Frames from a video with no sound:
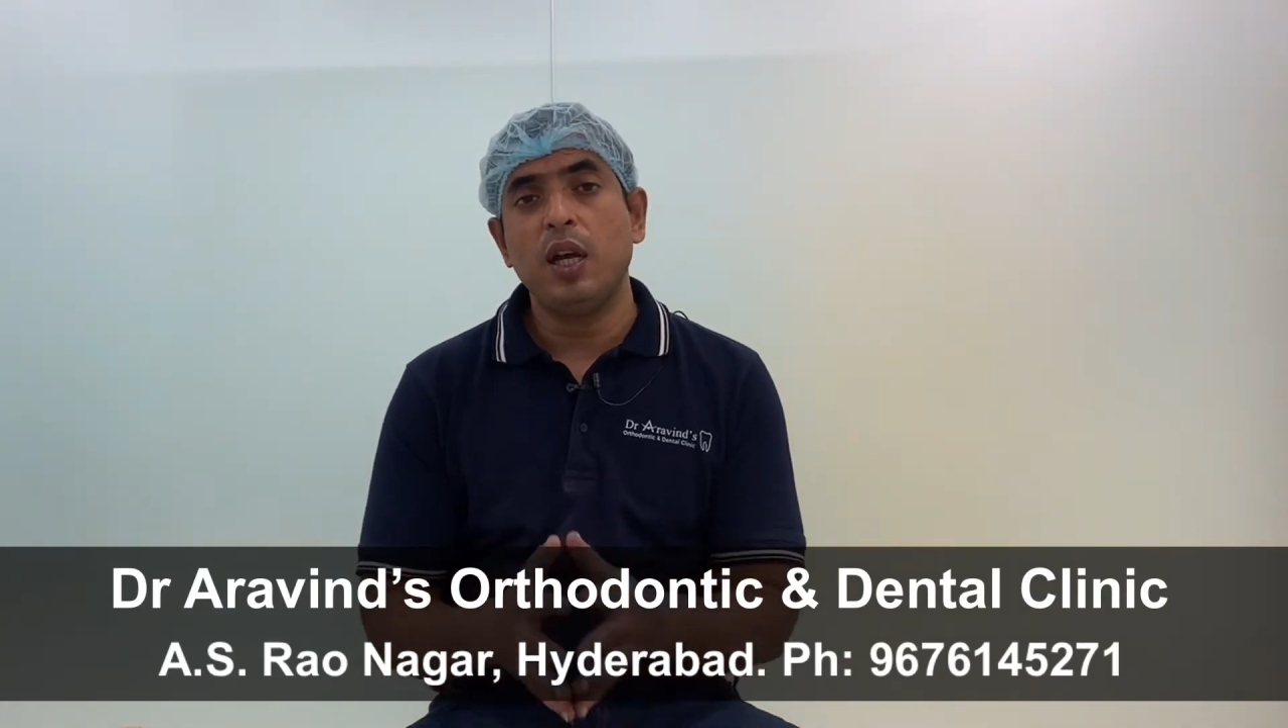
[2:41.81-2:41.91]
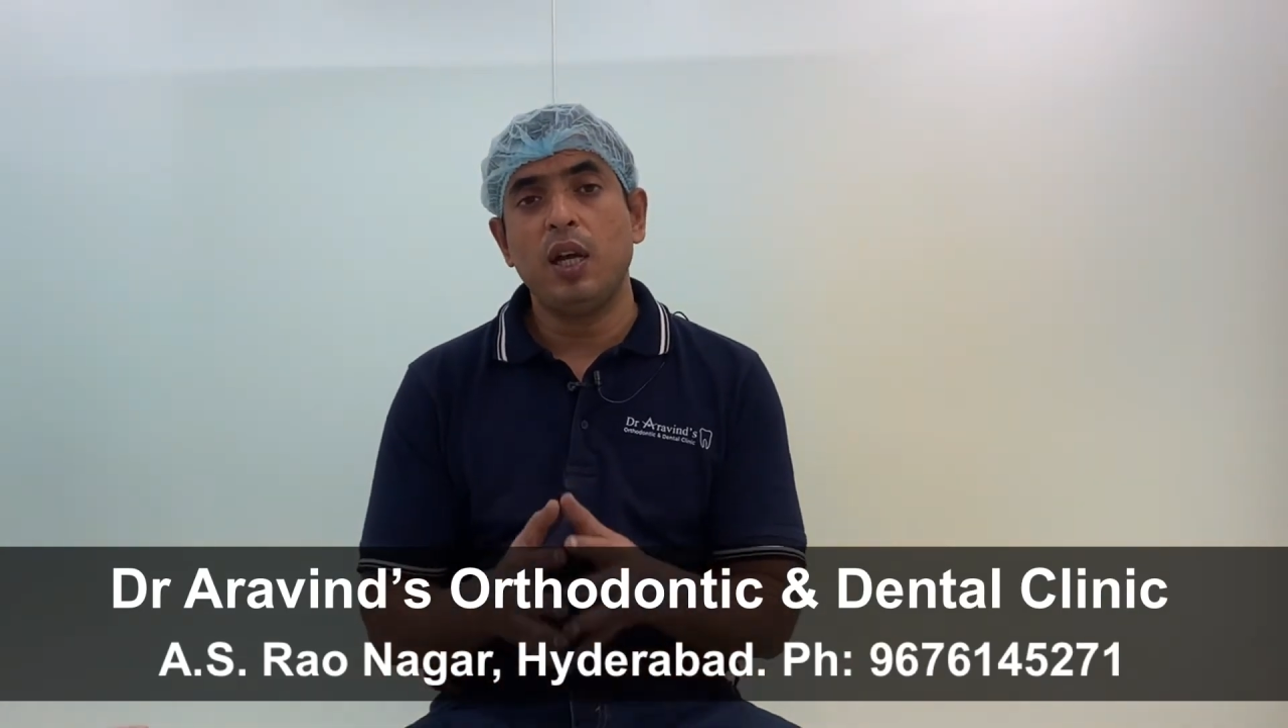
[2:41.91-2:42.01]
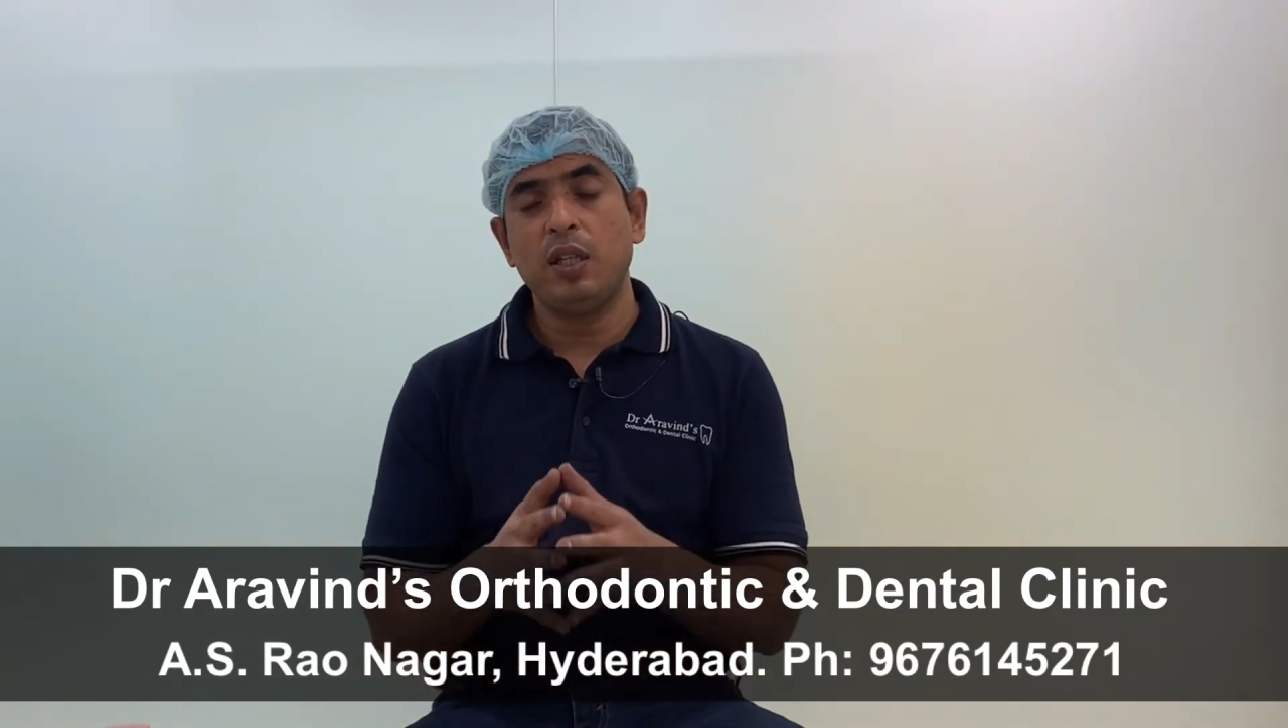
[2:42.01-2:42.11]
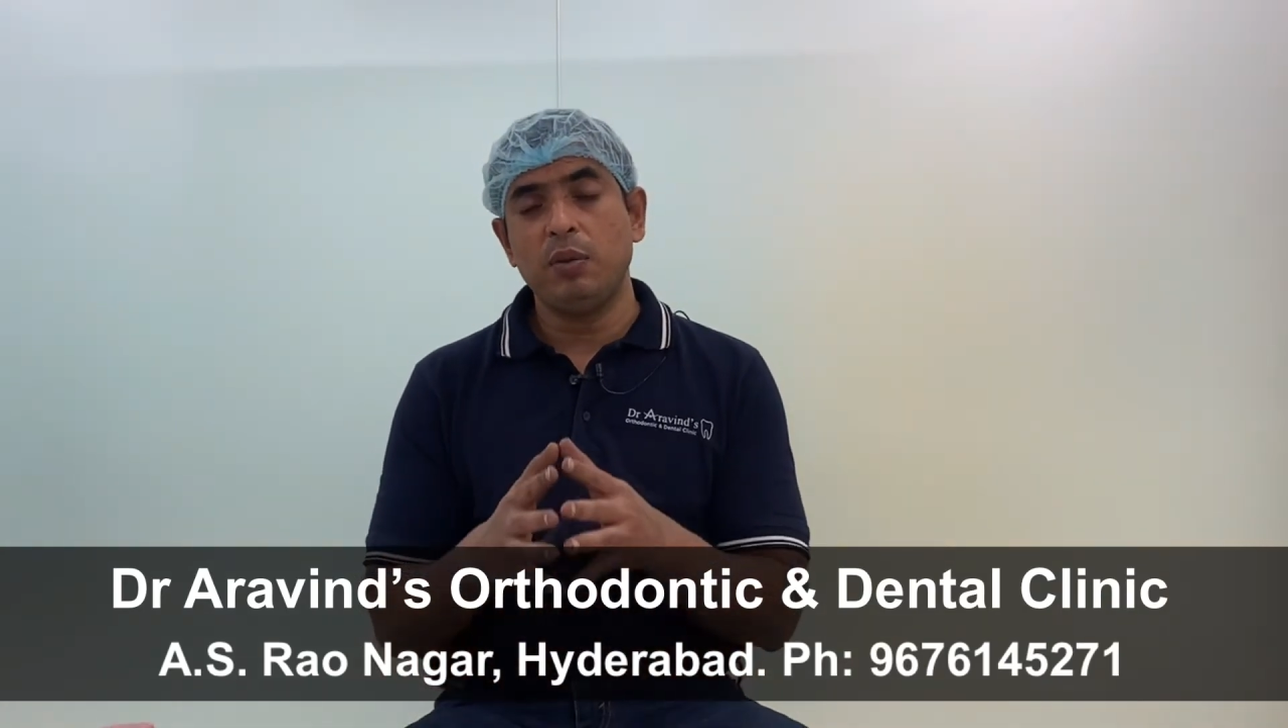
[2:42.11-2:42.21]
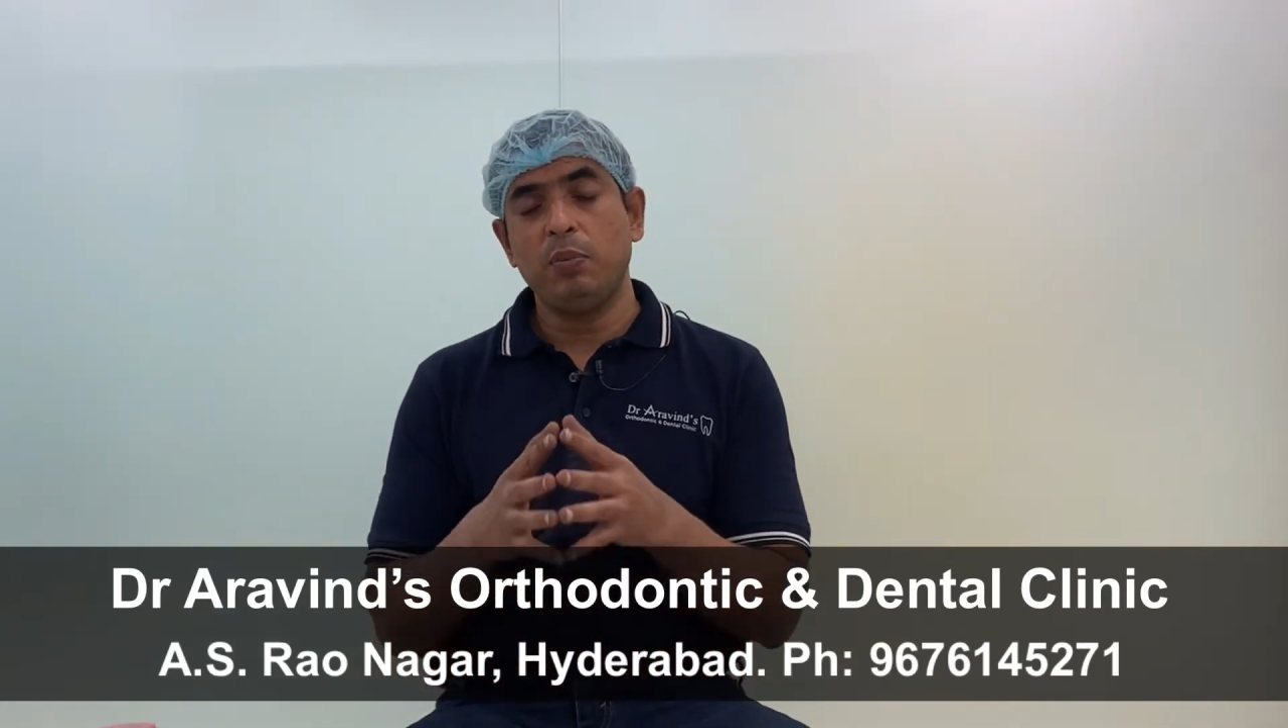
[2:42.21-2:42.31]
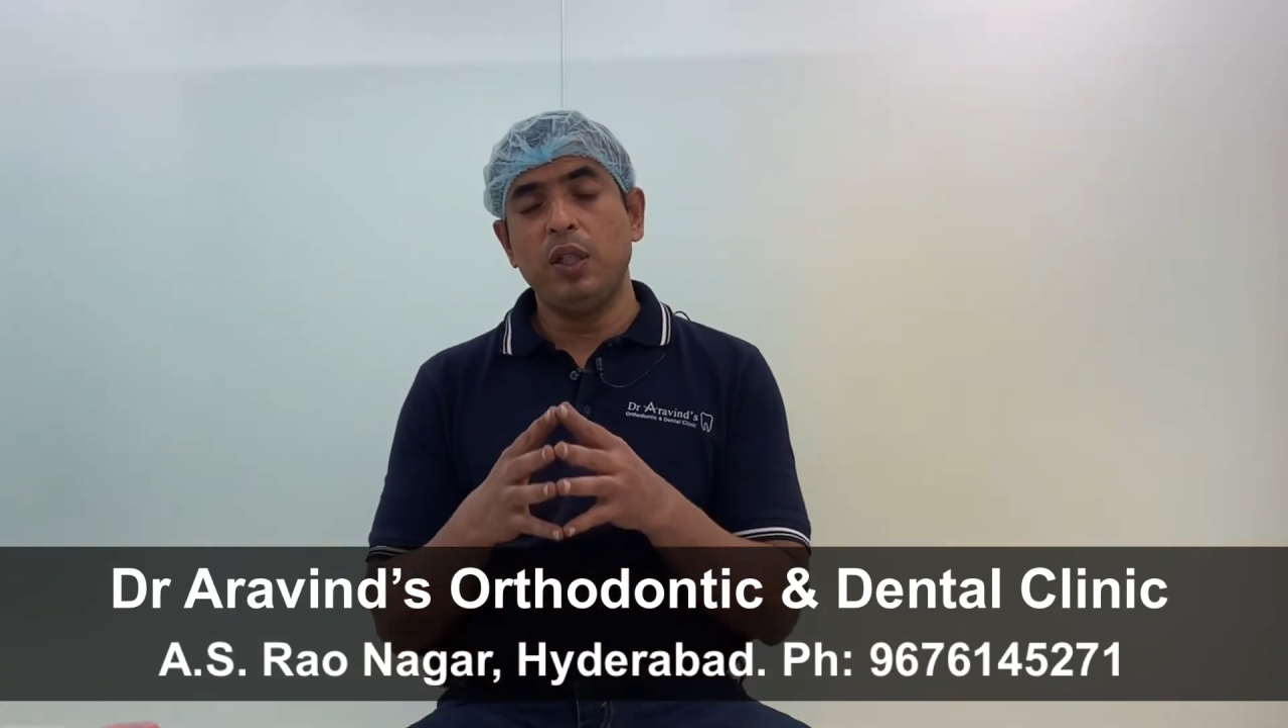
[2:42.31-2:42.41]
has